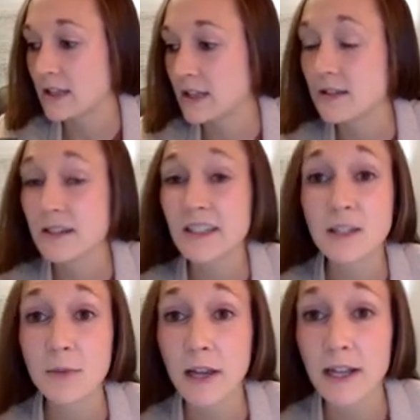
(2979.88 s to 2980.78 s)
this is
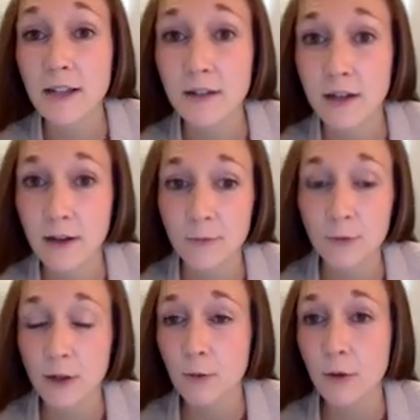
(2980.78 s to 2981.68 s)
explained
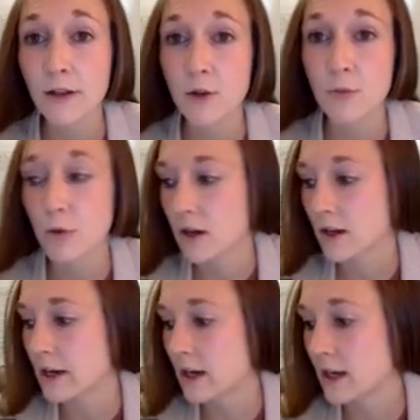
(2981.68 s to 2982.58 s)
really well in your
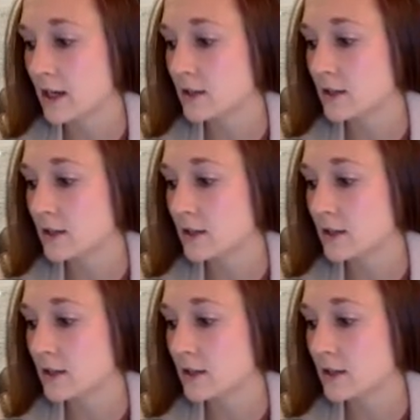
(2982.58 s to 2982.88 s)
book. And I just